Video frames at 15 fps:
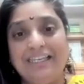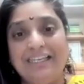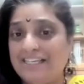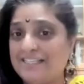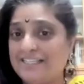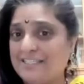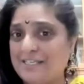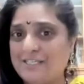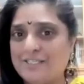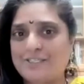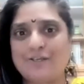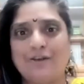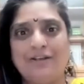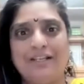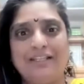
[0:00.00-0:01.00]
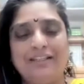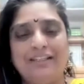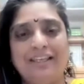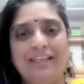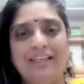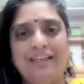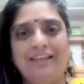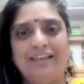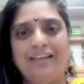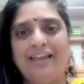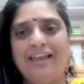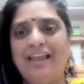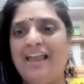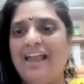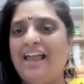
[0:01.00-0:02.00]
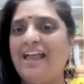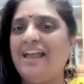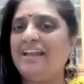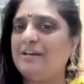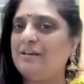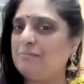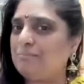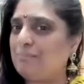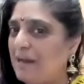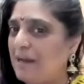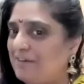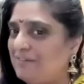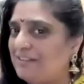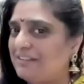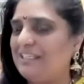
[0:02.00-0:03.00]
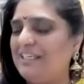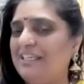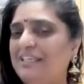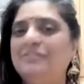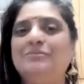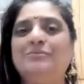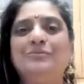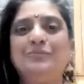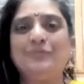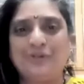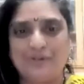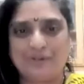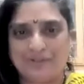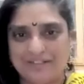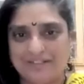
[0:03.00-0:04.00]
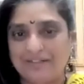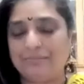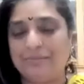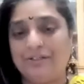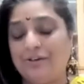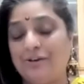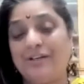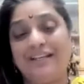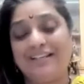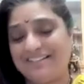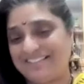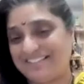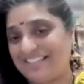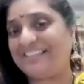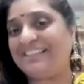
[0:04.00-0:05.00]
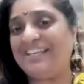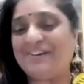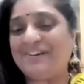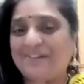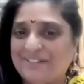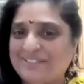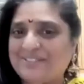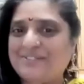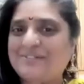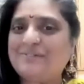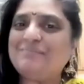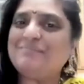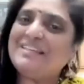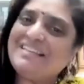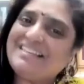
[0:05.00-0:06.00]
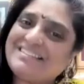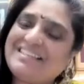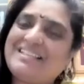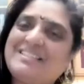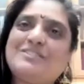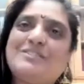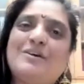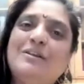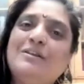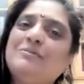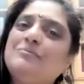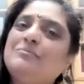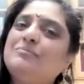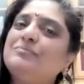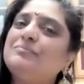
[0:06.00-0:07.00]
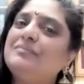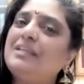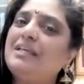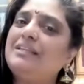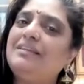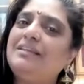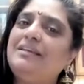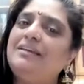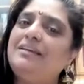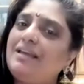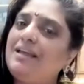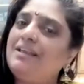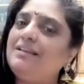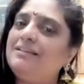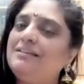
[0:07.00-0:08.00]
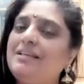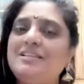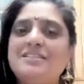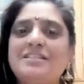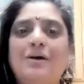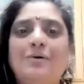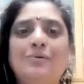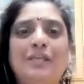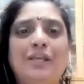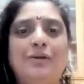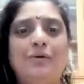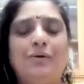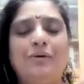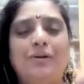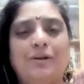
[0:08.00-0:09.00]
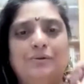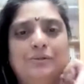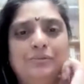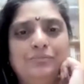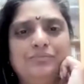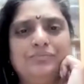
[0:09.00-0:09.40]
he sits on Nandi, and Parvati, and Sati also sits on Nandi, and that's how they go around.